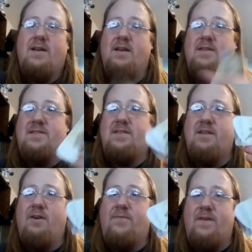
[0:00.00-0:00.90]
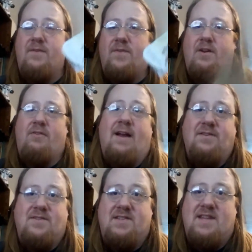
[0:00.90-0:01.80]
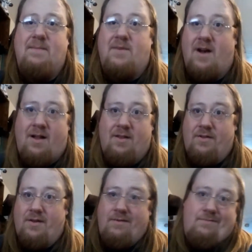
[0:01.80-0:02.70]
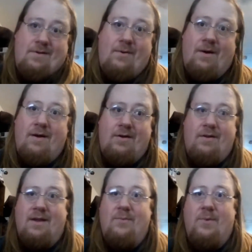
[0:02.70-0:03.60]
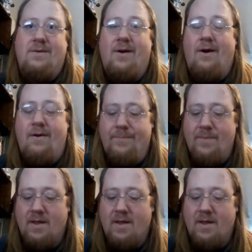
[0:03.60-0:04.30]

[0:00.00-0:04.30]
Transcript: because, you know, if all your dragons are the same color, then, oh well, you're only getting one card.